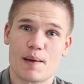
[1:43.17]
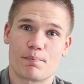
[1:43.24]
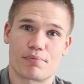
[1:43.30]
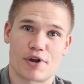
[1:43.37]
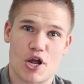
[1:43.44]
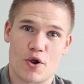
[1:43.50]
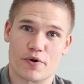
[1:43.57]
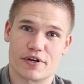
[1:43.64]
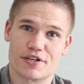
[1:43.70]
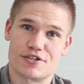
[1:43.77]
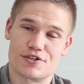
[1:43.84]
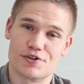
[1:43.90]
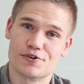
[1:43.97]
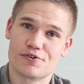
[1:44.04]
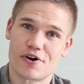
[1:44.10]
Priority
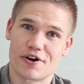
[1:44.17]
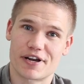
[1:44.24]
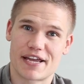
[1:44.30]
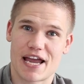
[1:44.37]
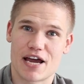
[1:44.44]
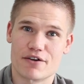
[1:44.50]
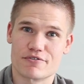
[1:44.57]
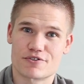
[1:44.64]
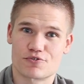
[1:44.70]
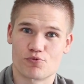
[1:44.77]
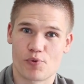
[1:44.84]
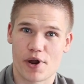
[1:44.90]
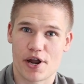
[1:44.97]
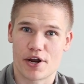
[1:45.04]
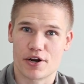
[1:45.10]
2 are accounts
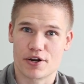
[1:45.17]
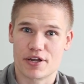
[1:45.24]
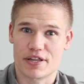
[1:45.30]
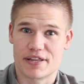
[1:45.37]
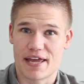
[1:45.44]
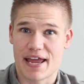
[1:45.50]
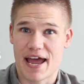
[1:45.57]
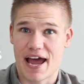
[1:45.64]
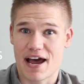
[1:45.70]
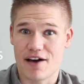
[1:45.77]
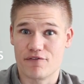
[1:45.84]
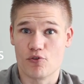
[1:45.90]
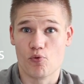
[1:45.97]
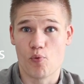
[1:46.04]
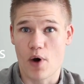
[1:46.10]
where they
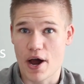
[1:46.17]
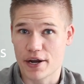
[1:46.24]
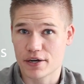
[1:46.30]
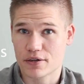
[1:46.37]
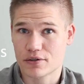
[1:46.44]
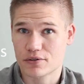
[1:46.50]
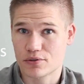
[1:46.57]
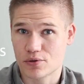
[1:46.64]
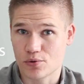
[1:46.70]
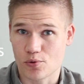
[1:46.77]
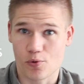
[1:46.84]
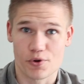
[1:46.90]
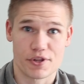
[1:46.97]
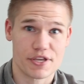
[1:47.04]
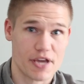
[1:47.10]
have one
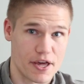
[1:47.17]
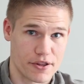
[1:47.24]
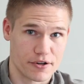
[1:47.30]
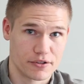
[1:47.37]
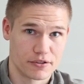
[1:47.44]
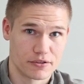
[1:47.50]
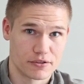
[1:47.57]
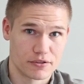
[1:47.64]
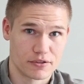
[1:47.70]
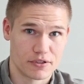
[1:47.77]
or the other.